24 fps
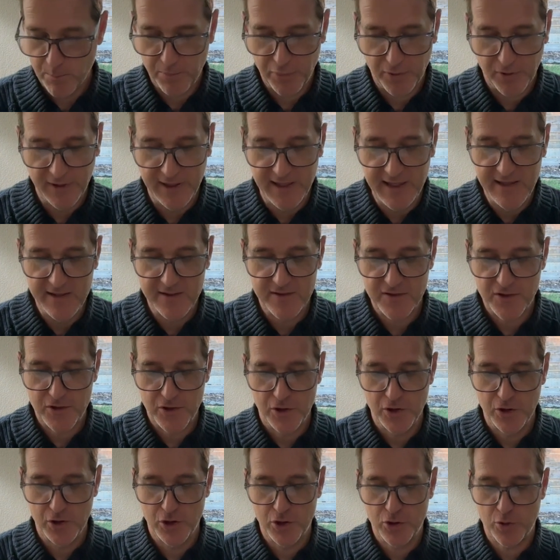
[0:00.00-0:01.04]

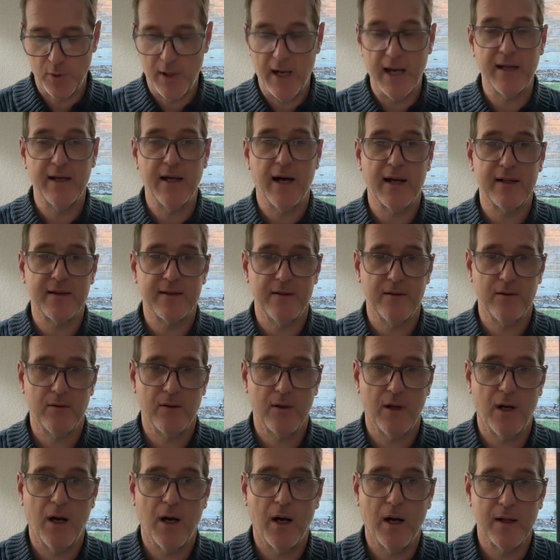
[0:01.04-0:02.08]
please try not
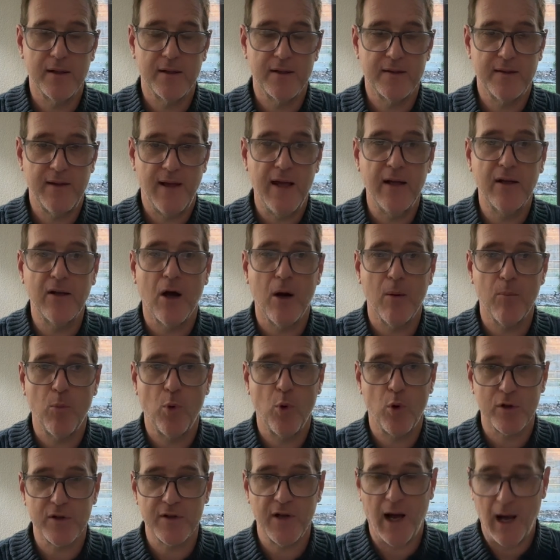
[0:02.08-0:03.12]
to take on
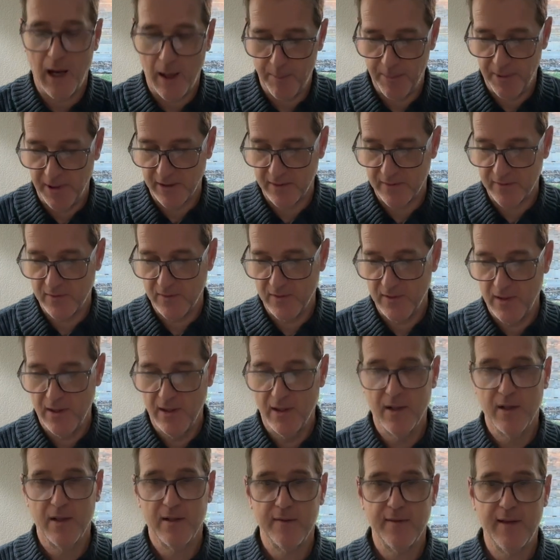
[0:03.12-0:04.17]
more topics
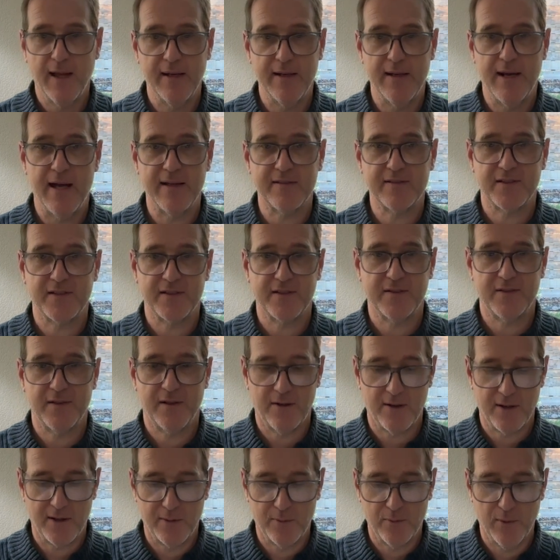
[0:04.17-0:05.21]
than
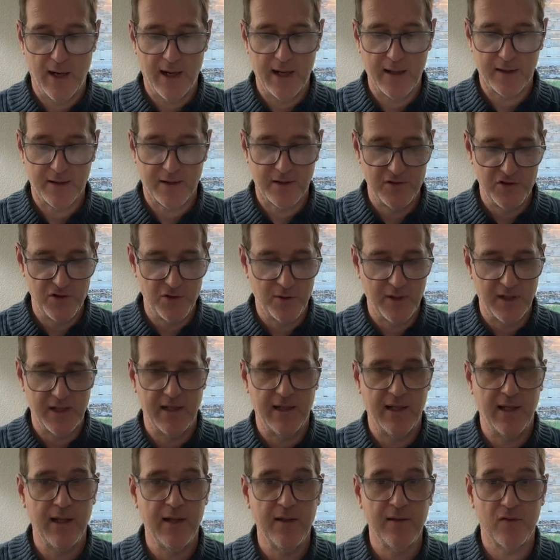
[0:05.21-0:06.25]
necessary, right? Because you can
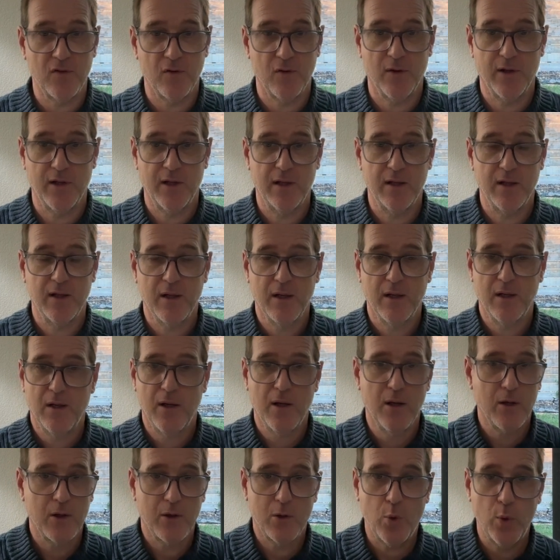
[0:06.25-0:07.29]

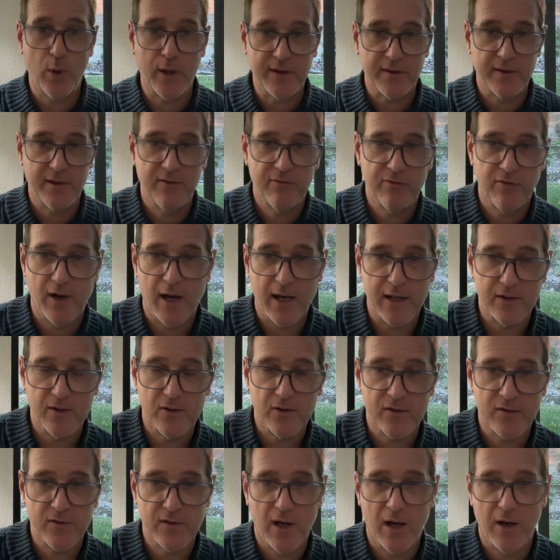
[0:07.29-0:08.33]
quickly find
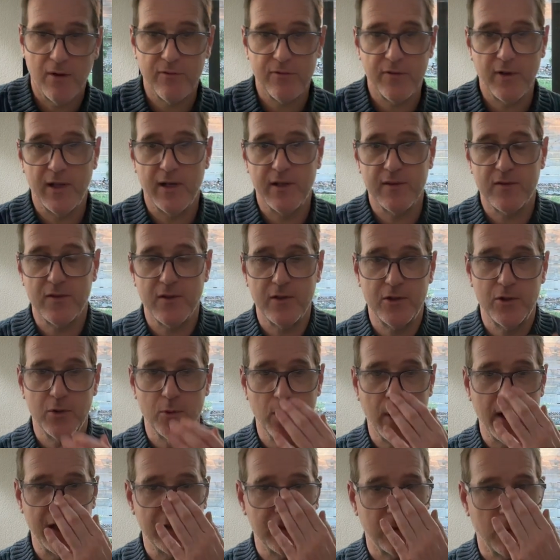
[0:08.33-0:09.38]
yourself in a
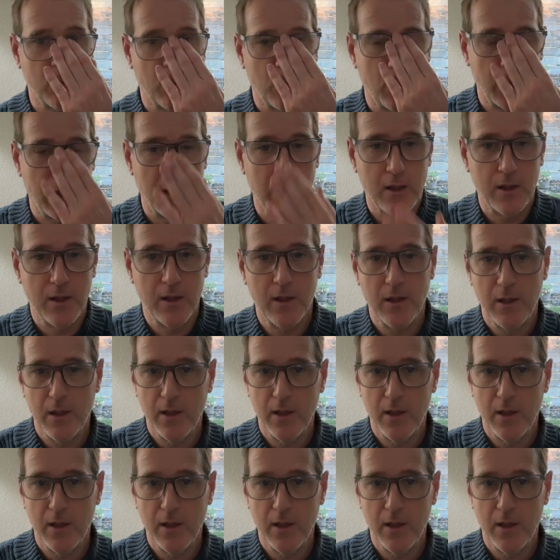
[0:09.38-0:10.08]
situation where